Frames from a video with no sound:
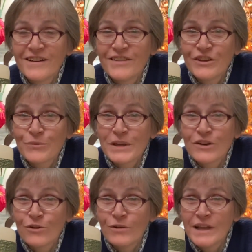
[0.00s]
There we
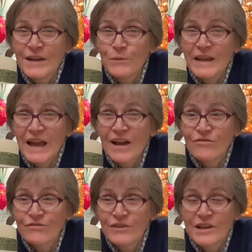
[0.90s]
go. We have
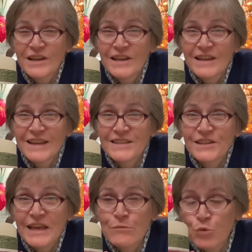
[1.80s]
it to
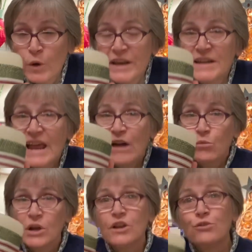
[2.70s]
that point. Now
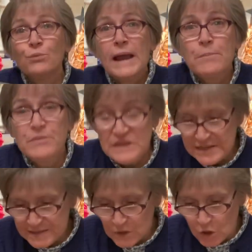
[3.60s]
we're going to wrap
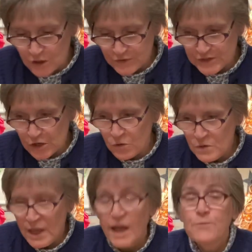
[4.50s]
this also,
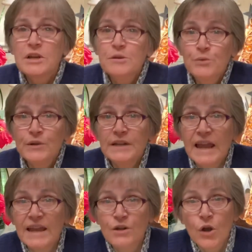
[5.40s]
and we're going to put
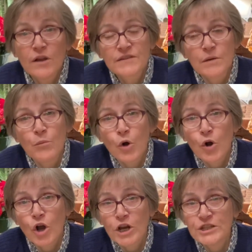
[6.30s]
some
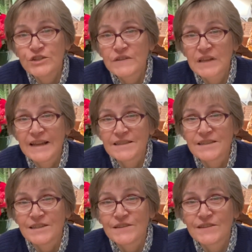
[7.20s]
orange
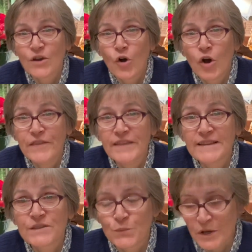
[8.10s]
slices on
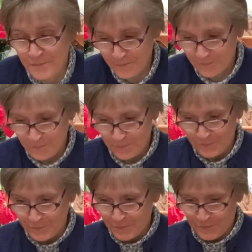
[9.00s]
this one.
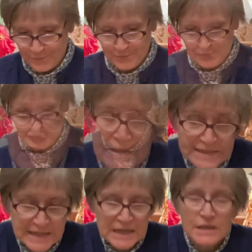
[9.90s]
I'm going to
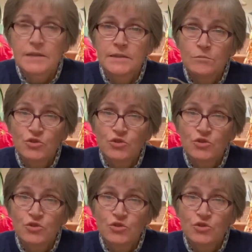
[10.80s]
take some